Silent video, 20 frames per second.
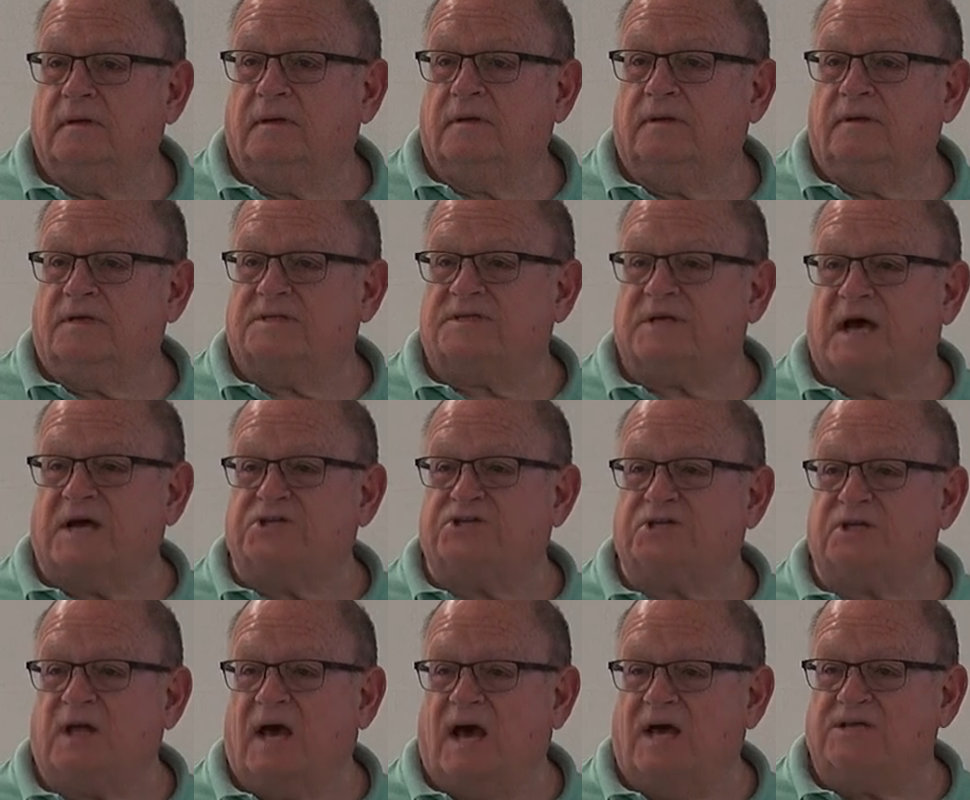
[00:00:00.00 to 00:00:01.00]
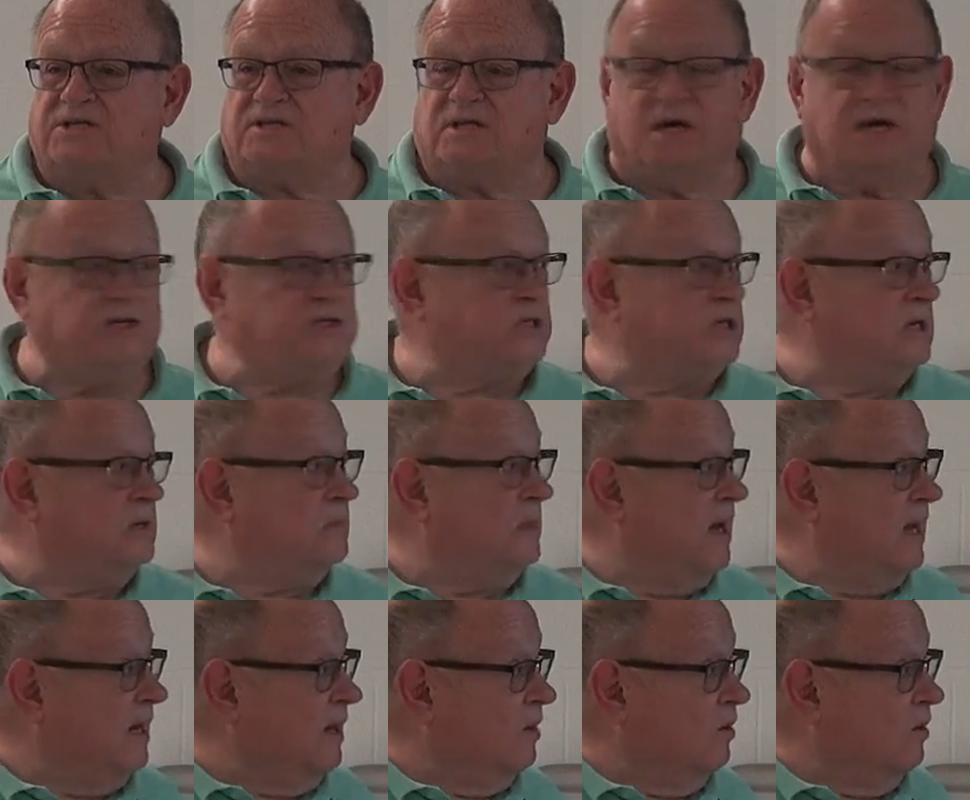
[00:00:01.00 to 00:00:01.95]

this isolation in mating?